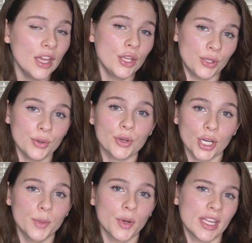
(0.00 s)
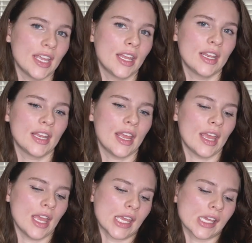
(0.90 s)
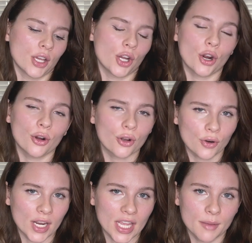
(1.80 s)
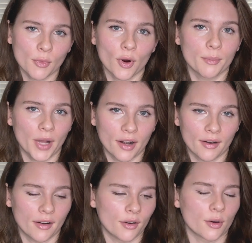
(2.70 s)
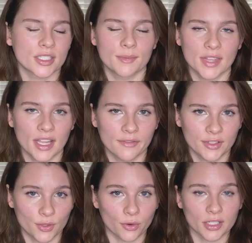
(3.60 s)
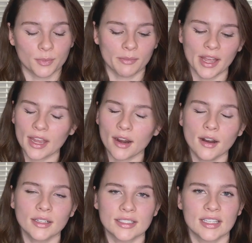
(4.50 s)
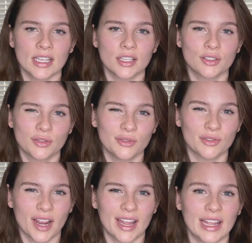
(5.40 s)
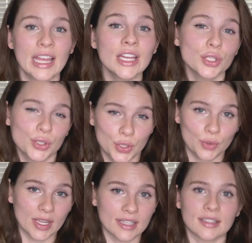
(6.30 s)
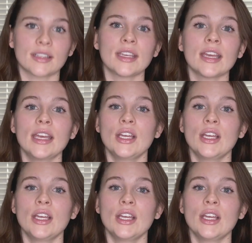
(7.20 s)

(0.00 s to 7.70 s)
you could put in a curl cream or butter or something of the sort, but my hair doesn't get too dry too easily.